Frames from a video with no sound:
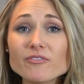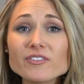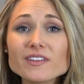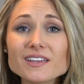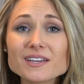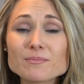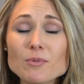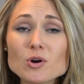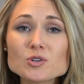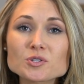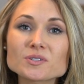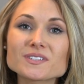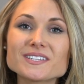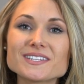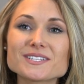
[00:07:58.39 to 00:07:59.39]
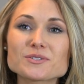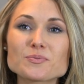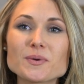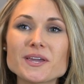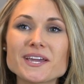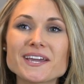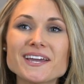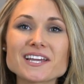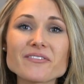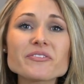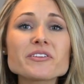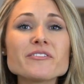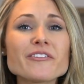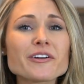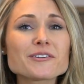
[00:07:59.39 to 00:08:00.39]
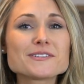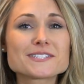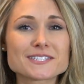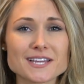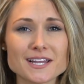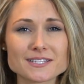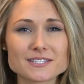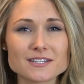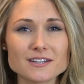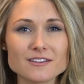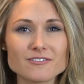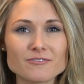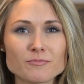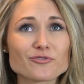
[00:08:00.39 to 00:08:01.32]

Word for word: feeling emotionally this week? Definitely very sensitive.